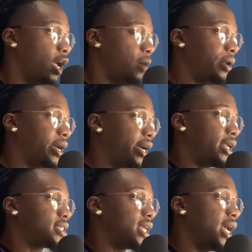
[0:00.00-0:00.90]

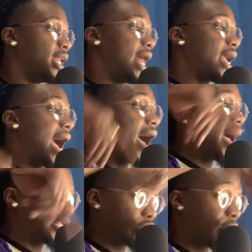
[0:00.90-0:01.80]
Because like
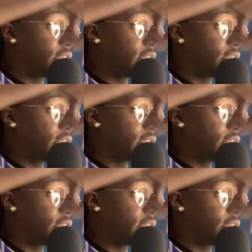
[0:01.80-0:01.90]
I started